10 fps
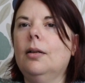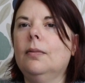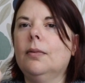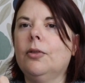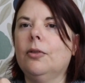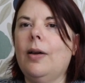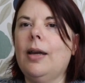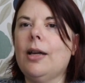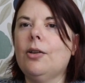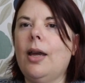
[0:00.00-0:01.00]
sort of an
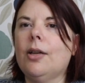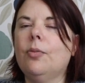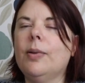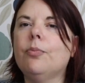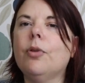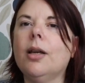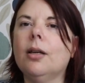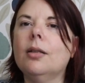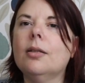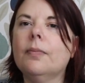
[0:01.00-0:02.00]
extra bit of
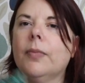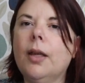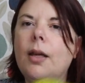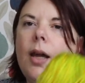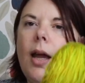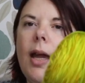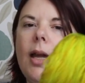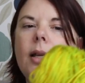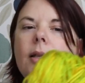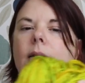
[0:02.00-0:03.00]
brightness
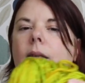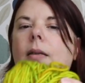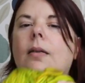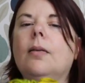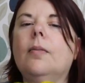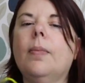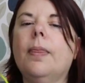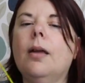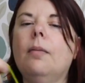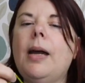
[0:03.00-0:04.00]
is
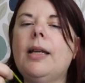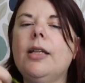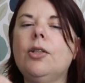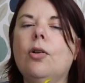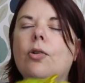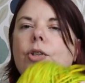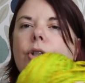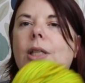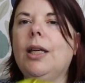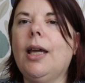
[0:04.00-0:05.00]

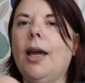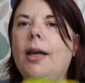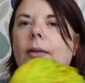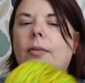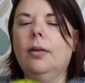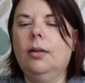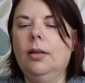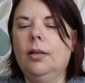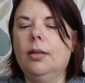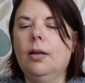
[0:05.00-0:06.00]
MadelineTosh DK.
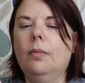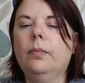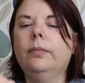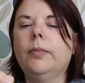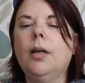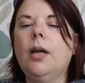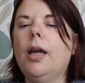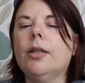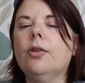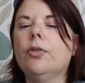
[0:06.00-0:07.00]

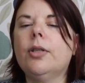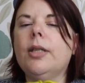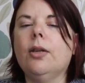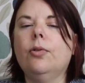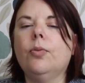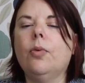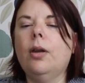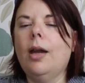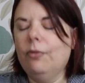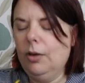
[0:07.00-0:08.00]
It's not a singles one.
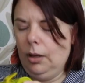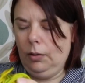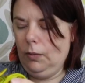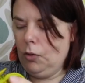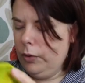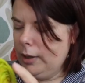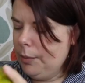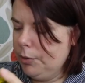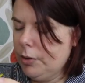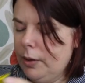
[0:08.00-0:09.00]
I haven't got the
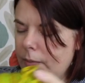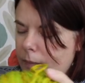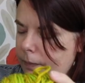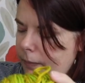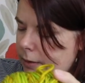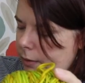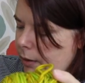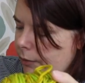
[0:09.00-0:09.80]
label, so I can't